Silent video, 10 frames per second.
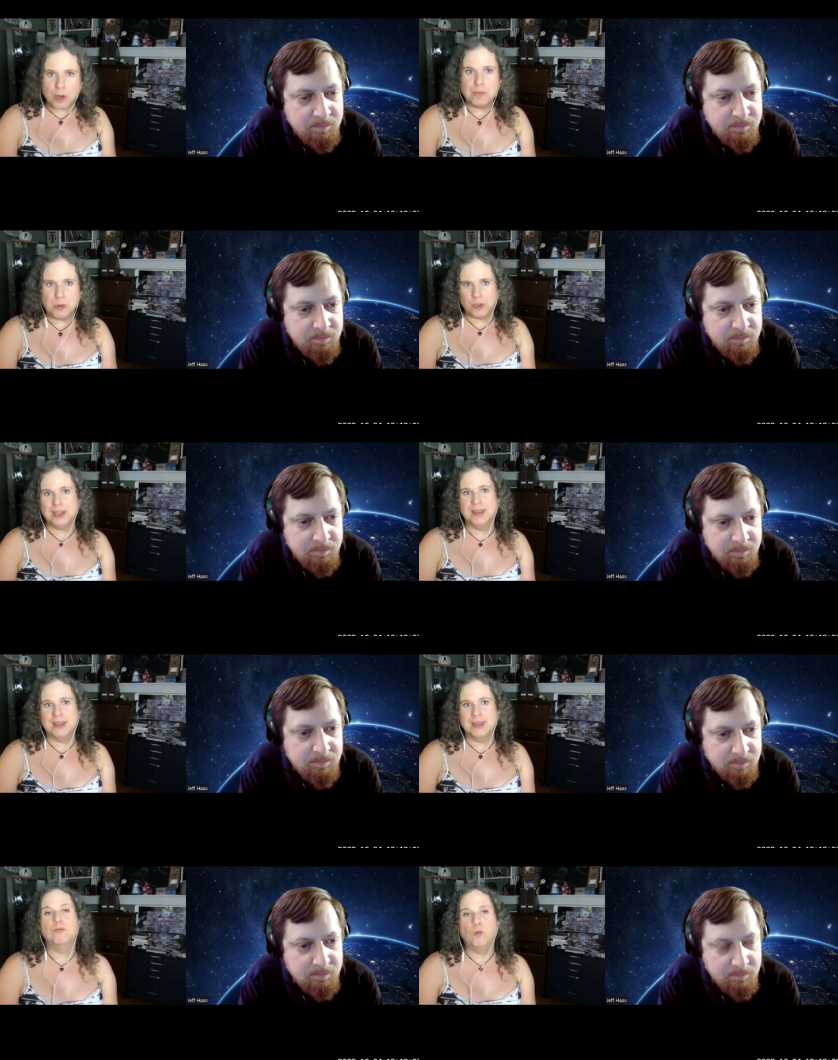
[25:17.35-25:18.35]
Speaker 1: important
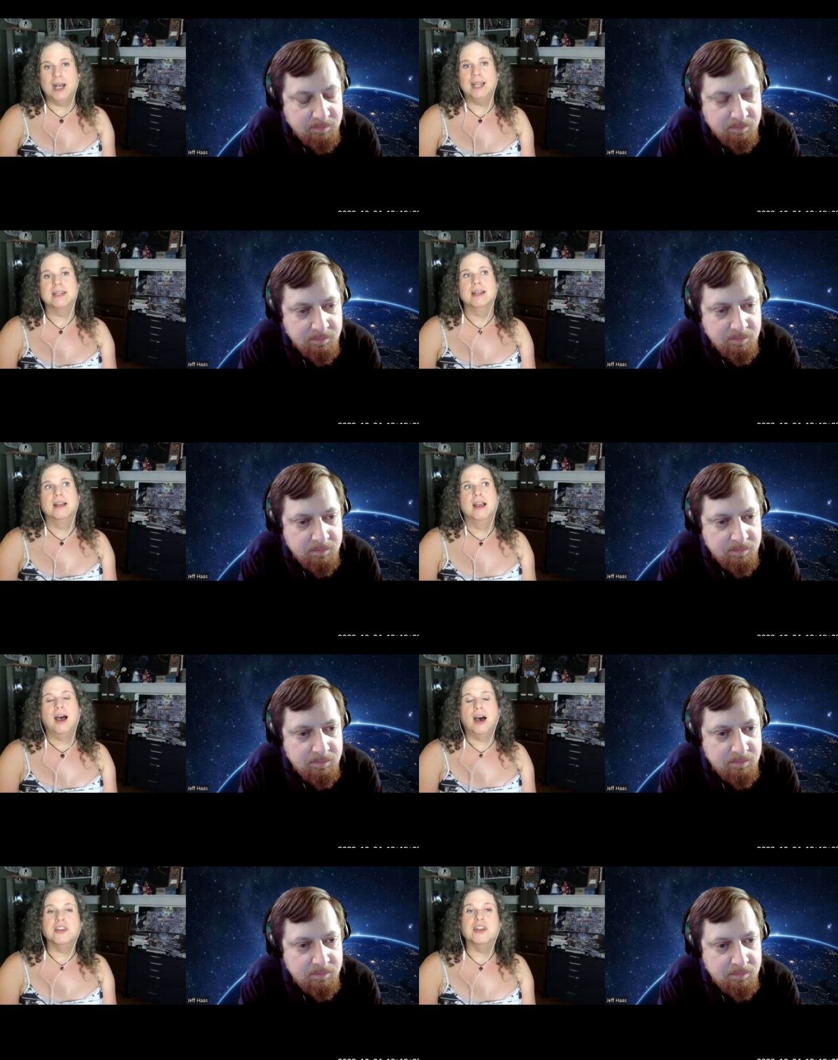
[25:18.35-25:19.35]
than what
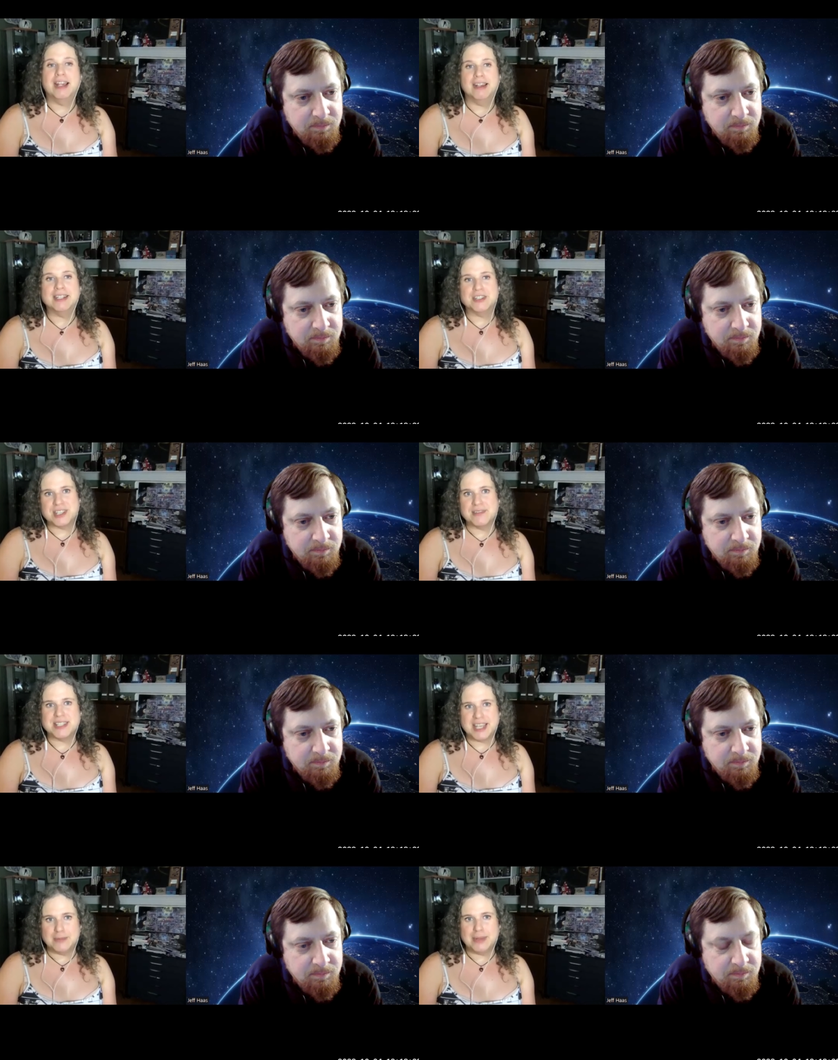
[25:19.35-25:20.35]
other characters have
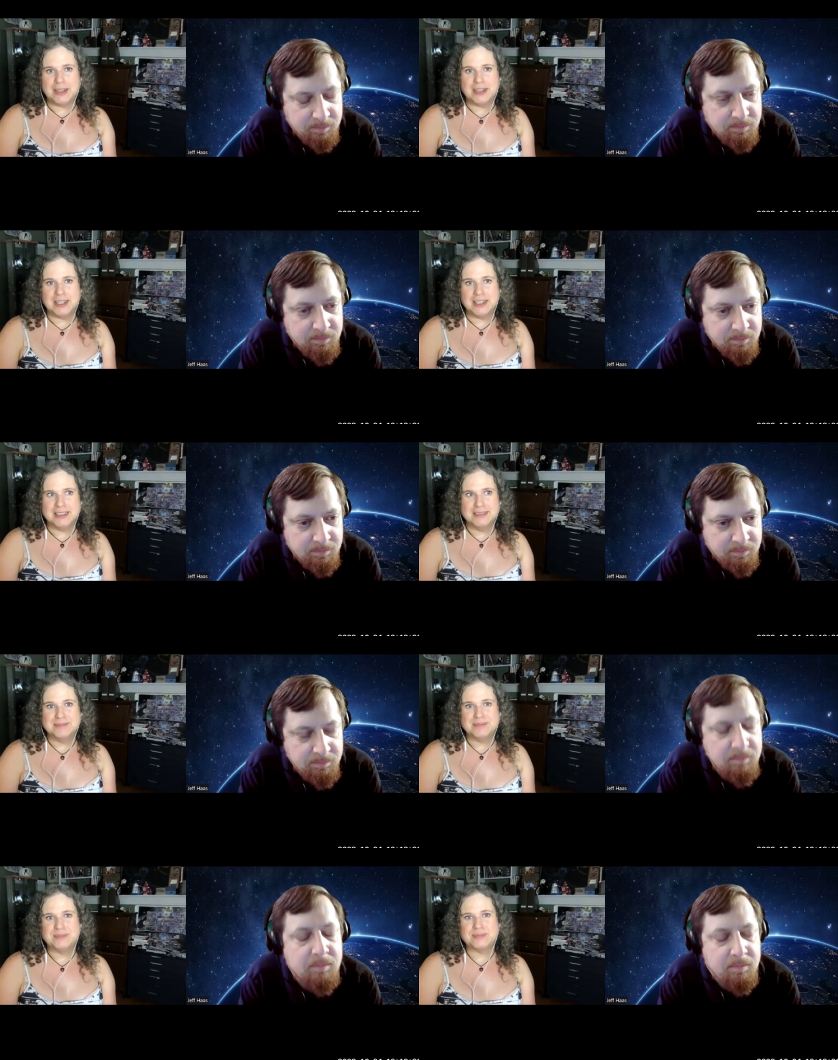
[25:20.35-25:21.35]
said about her.
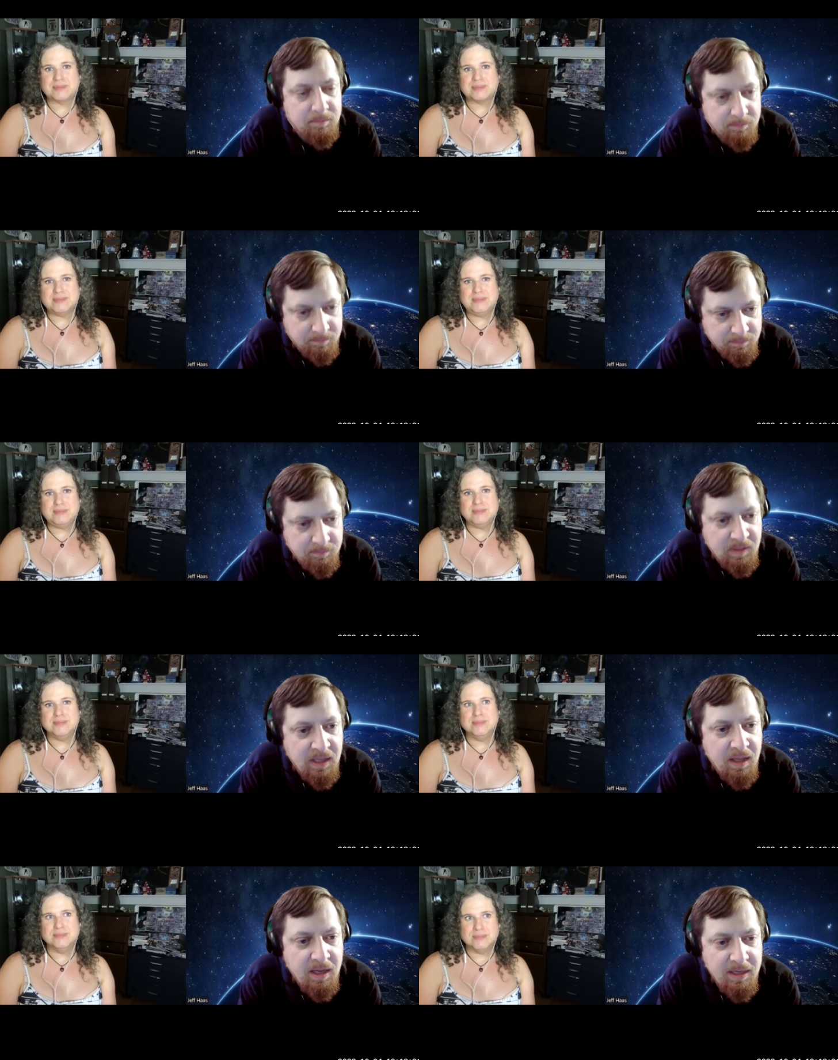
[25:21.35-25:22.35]
Mm.
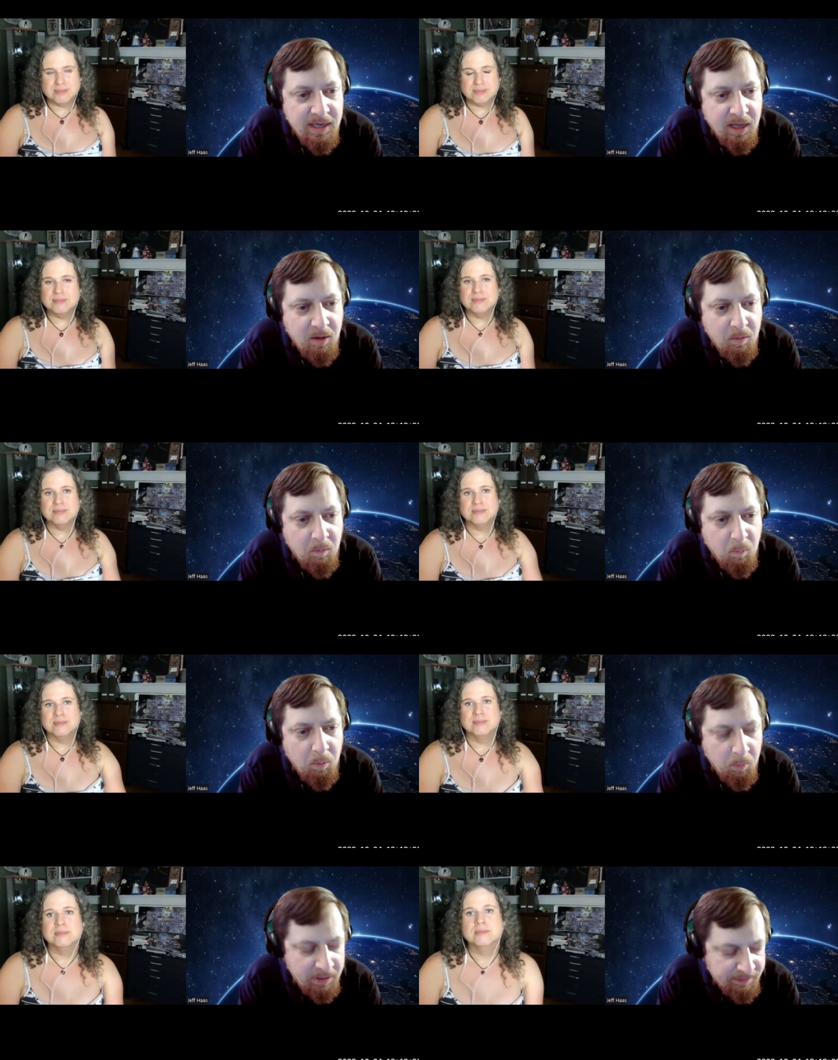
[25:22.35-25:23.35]
Speaker 2: Now,
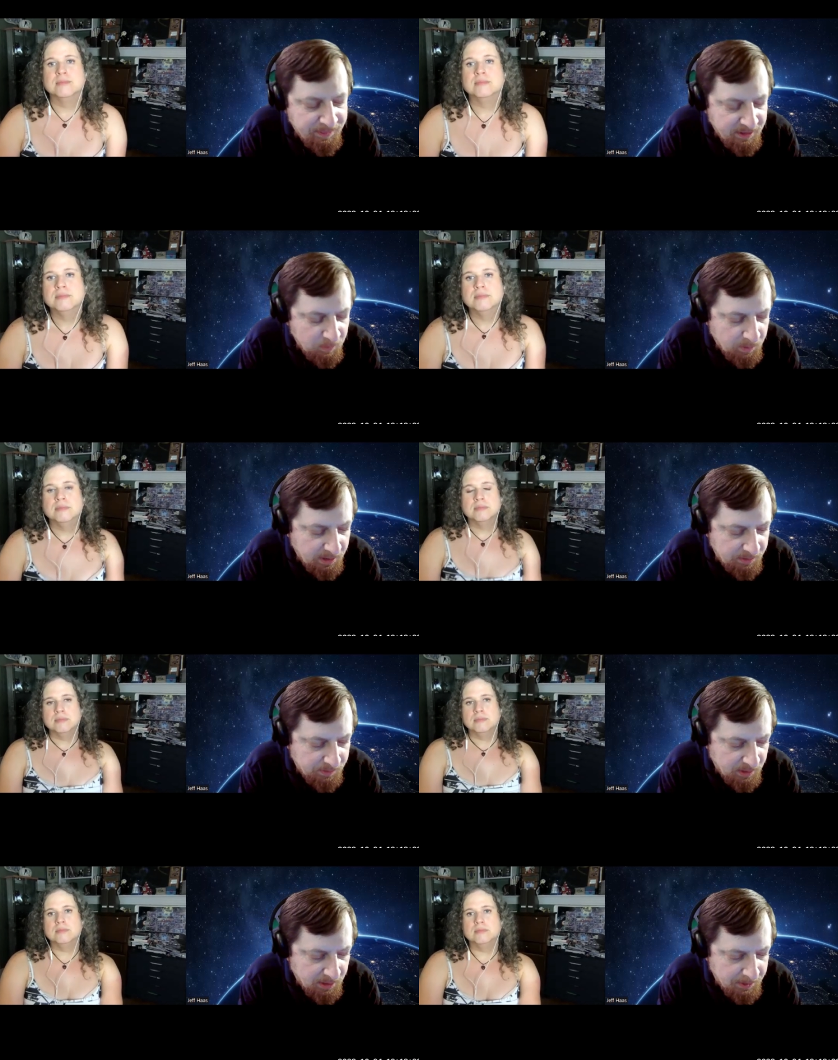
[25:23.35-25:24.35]
what, what, the thing
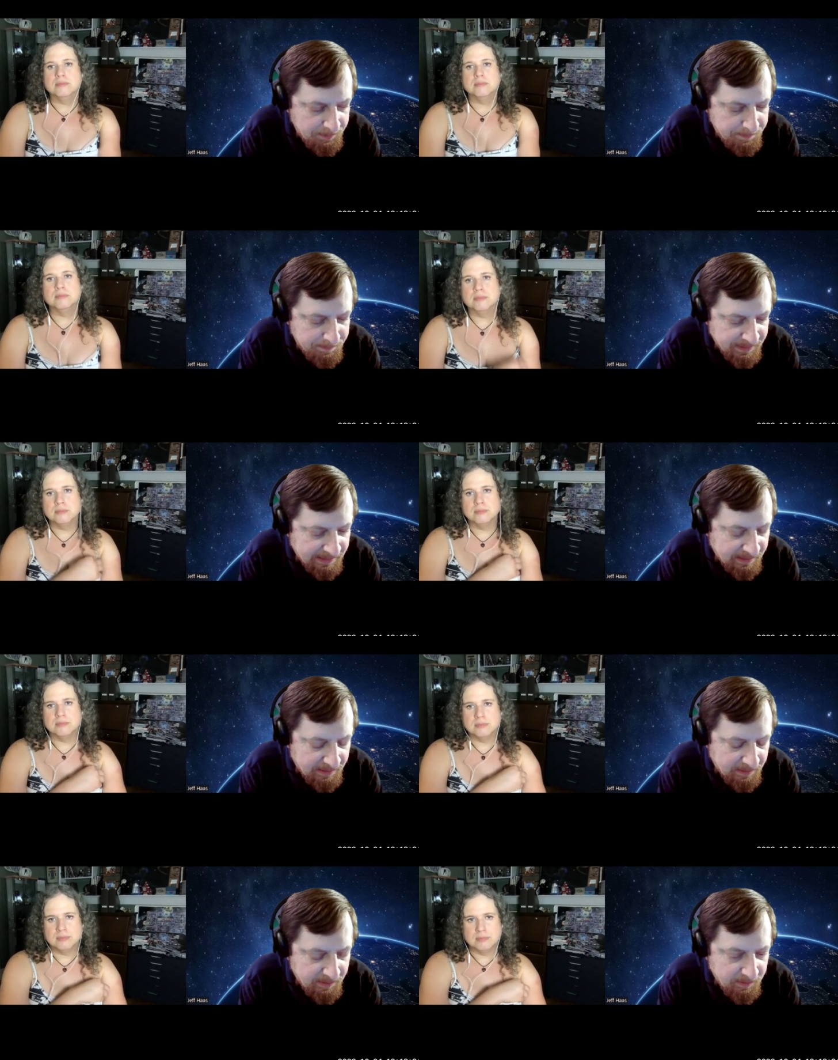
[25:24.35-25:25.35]
with um,
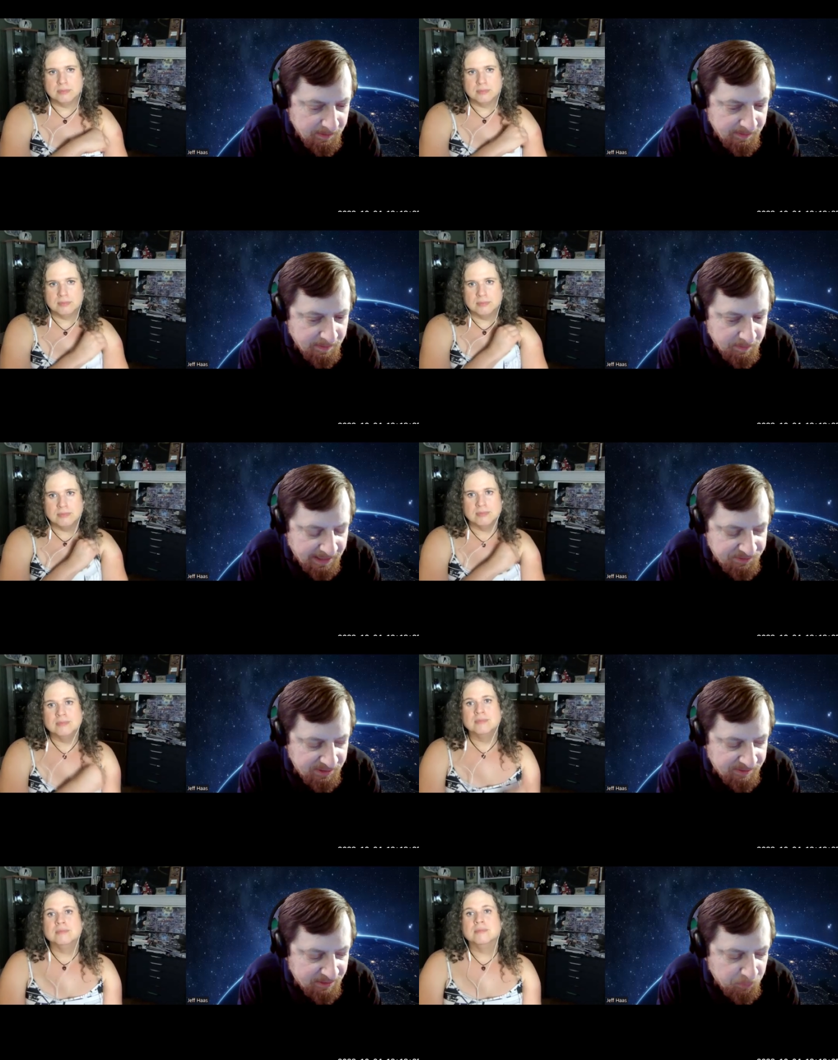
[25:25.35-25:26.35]
that
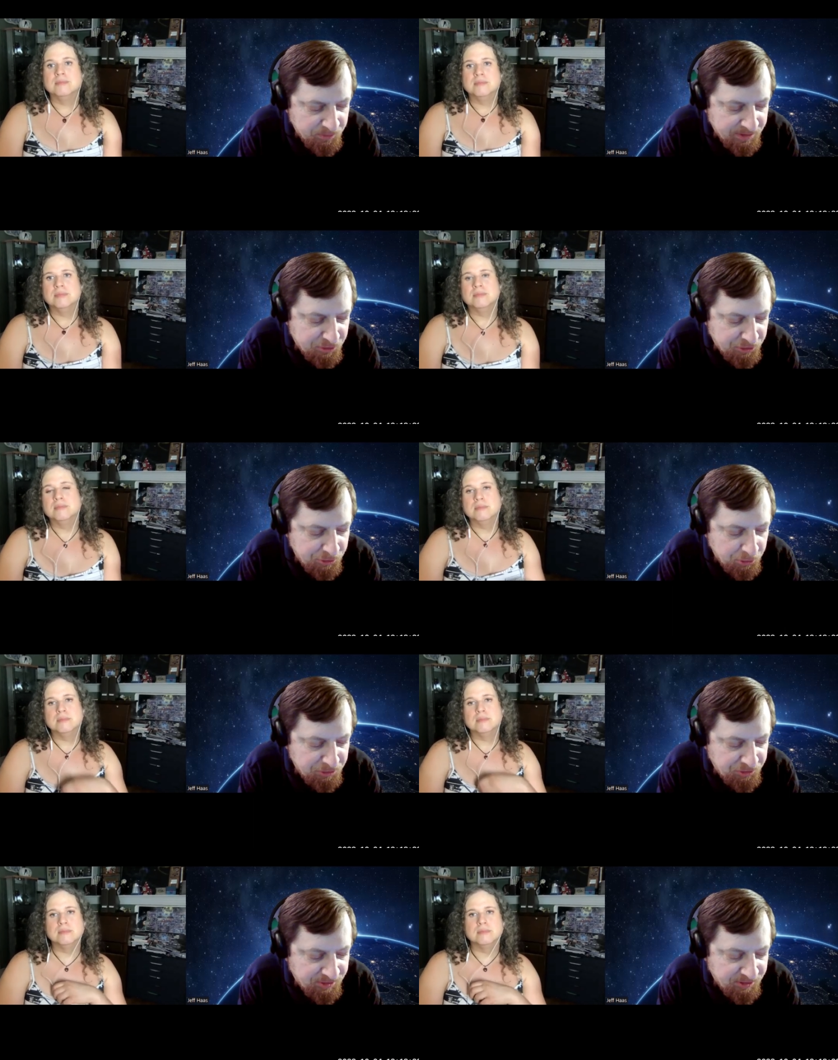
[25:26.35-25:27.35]
scene is that once again, she shows
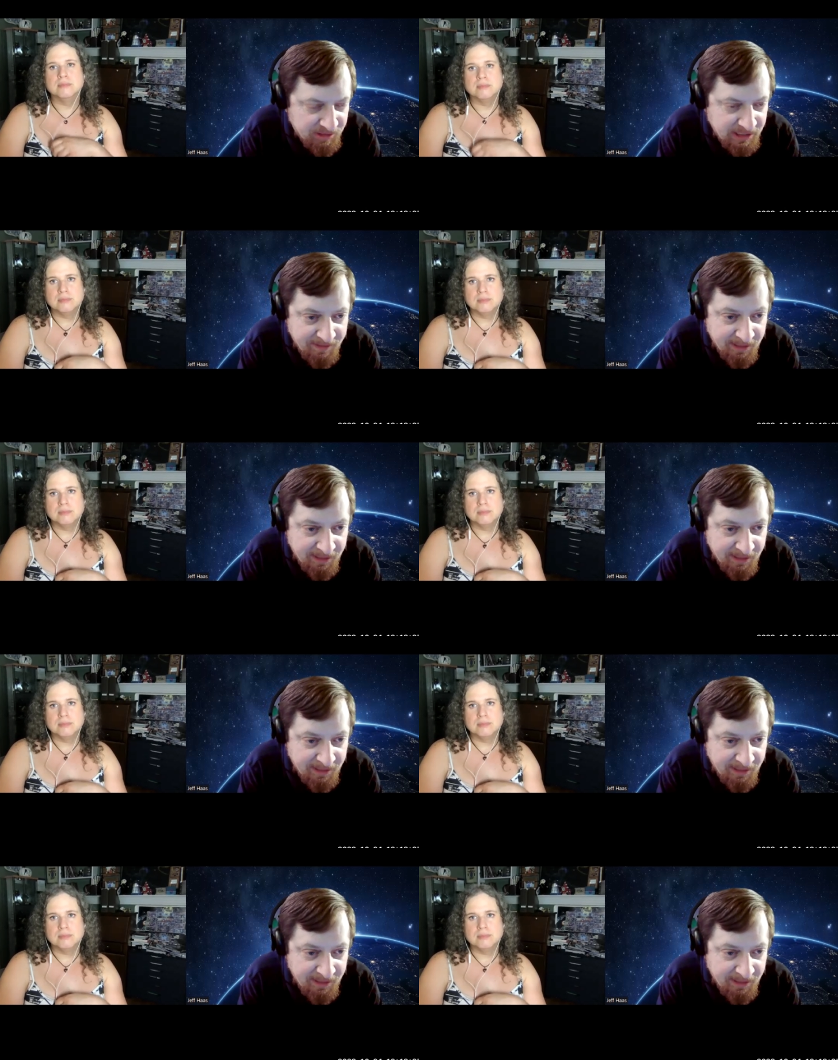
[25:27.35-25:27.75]
that she, there's a lot of